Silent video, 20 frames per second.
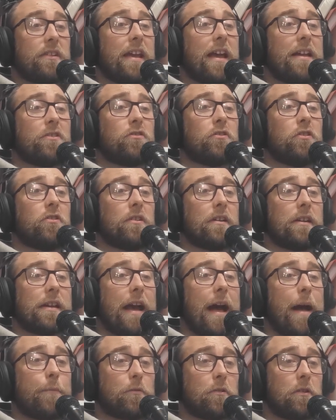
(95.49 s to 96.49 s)
A sketch
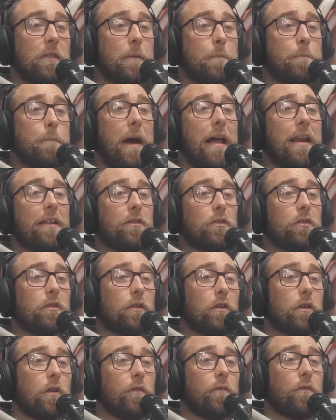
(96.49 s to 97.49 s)
doesn't capture the
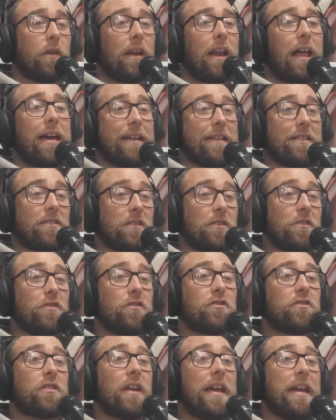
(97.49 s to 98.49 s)
balance of
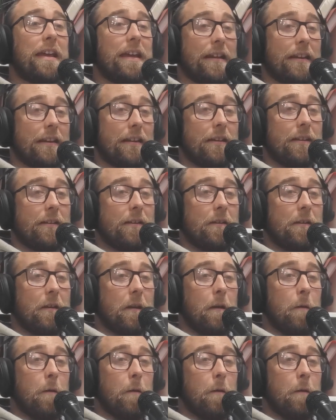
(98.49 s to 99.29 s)
light and shade.